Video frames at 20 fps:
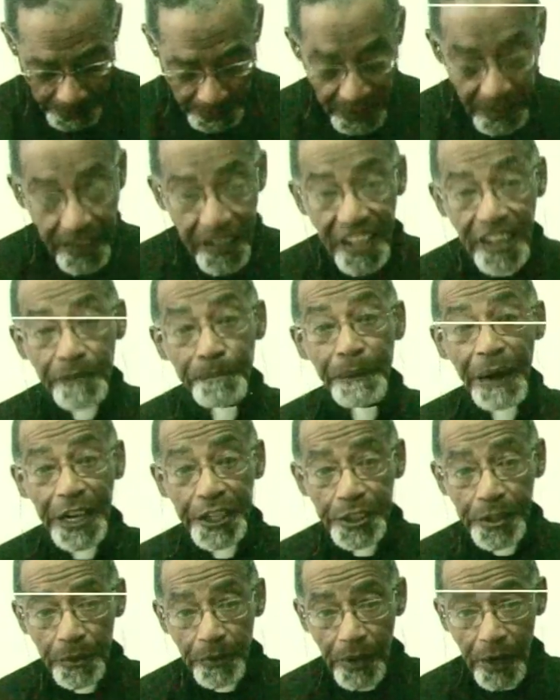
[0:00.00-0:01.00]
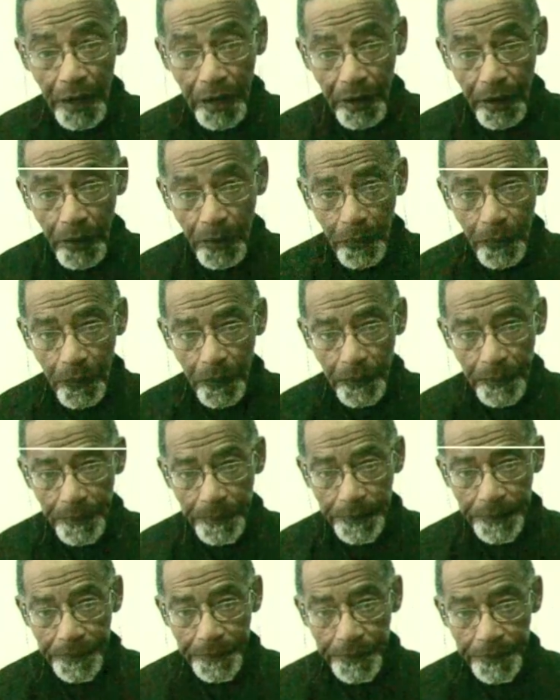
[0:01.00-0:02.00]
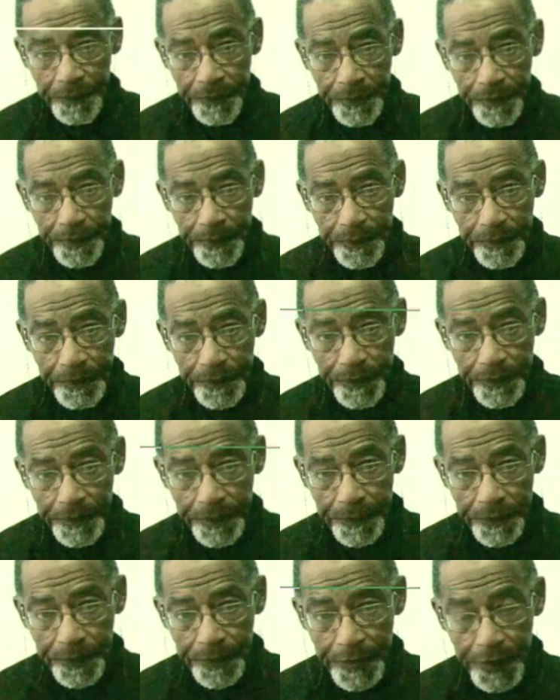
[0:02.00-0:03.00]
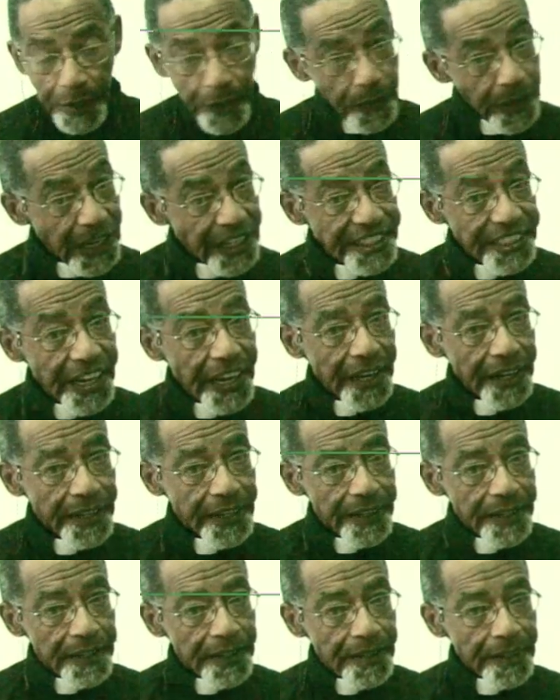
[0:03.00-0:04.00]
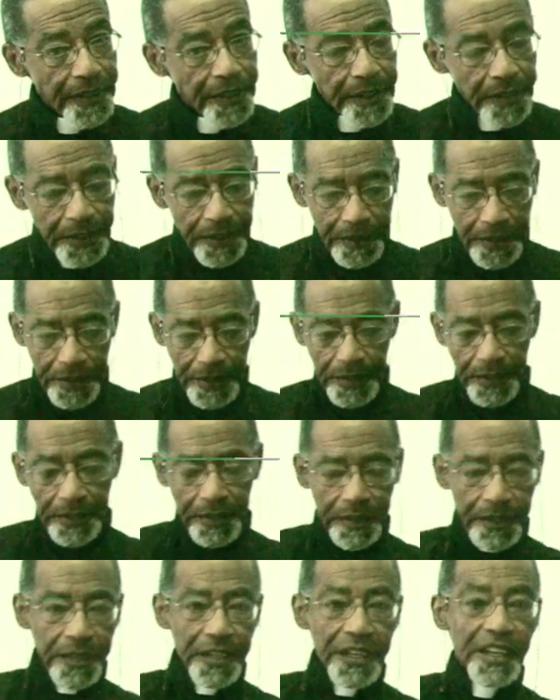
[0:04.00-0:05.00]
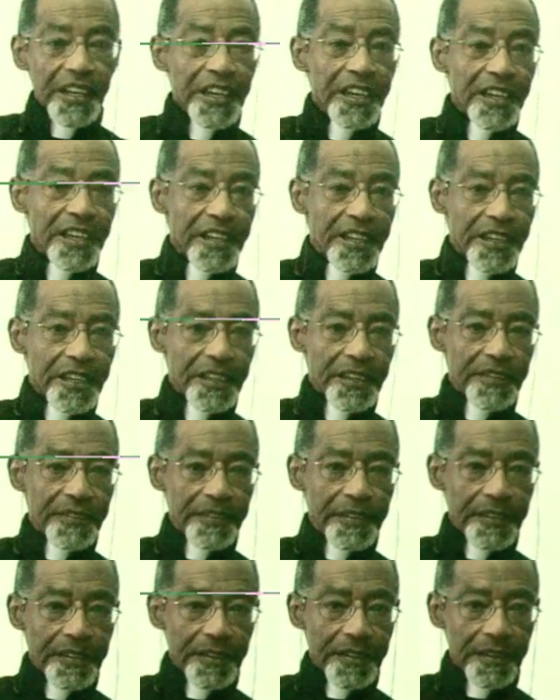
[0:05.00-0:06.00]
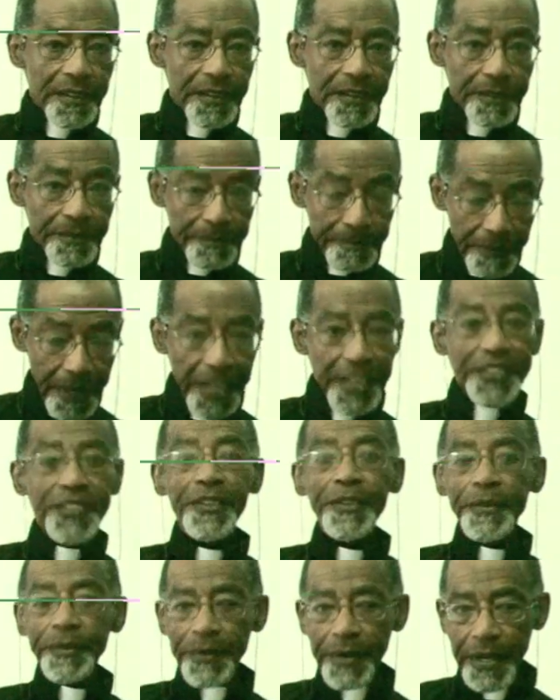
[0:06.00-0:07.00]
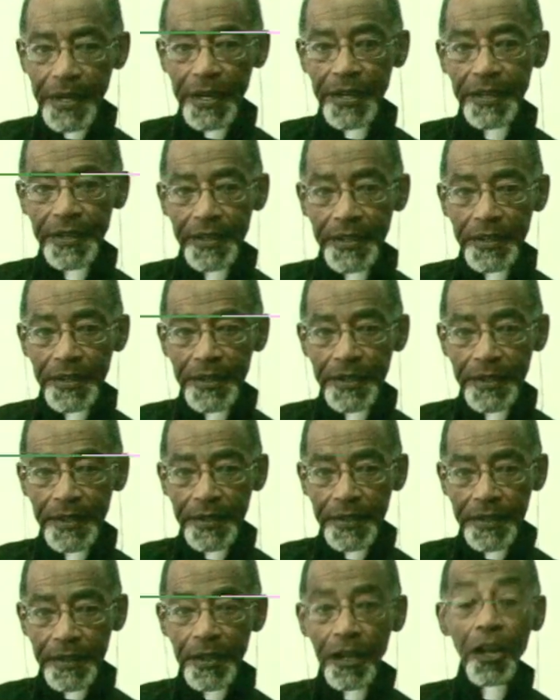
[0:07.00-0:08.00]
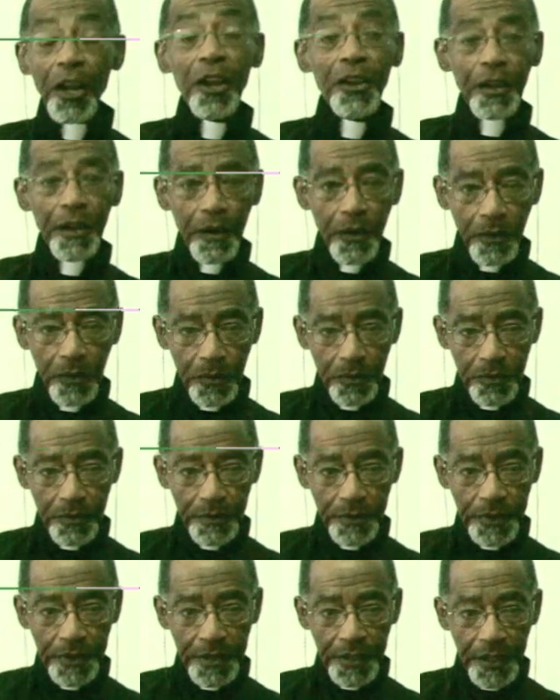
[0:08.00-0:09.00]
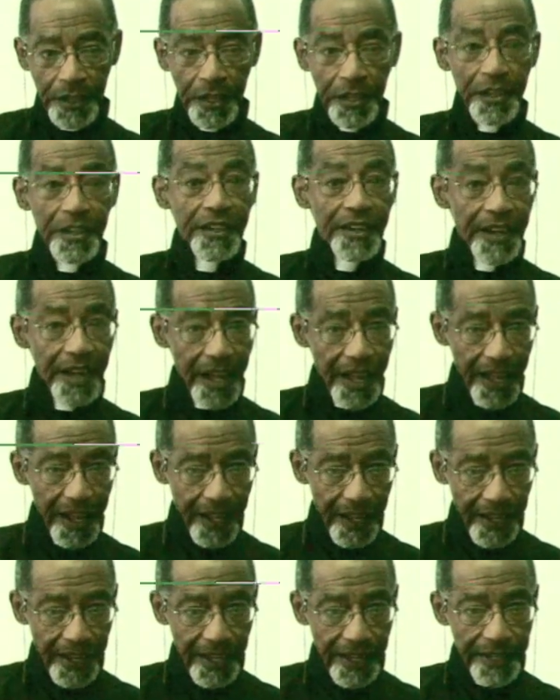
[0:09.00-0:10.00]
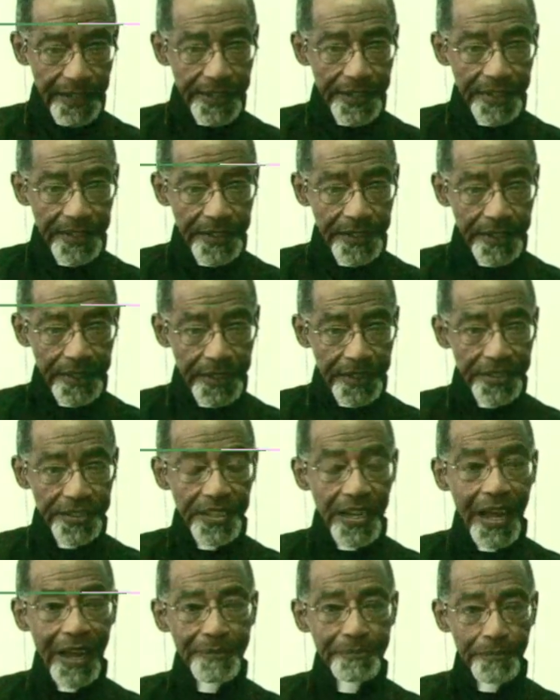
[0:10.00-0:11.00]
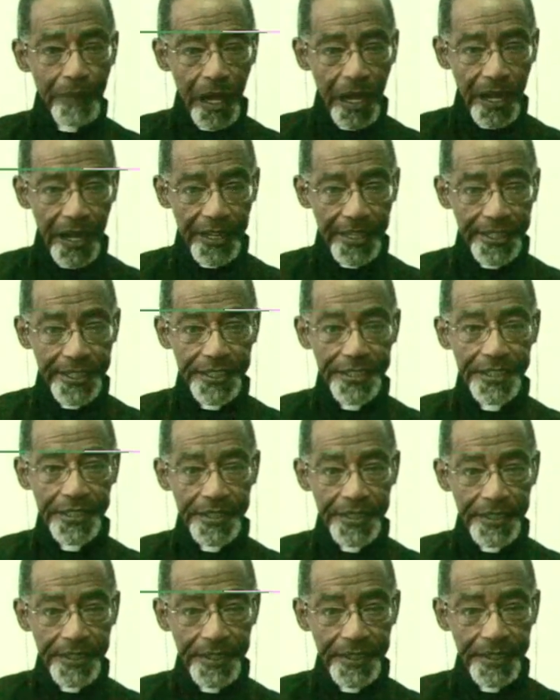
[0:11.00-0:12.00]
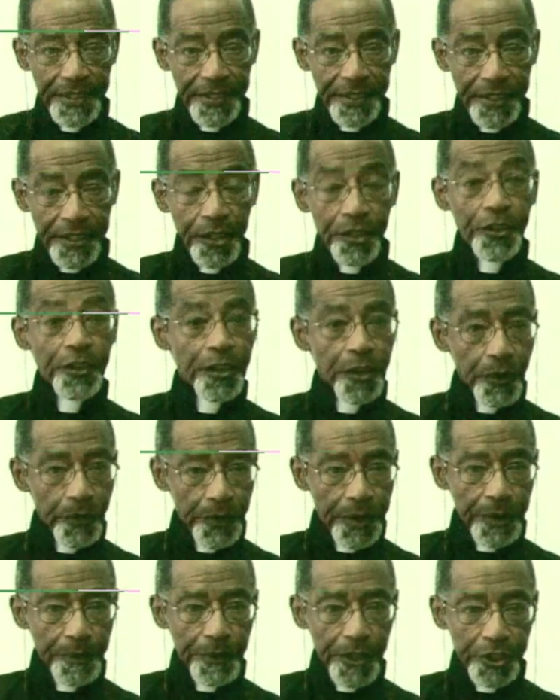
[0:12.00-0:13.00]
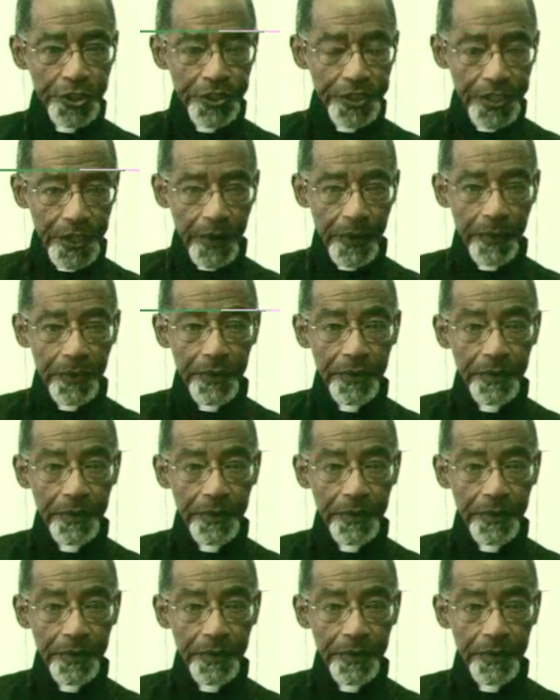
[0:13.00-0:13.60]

leave Masonry alone. You know what I said? Leave Masonry alone. God is not mocked. You're going to reap what you sow.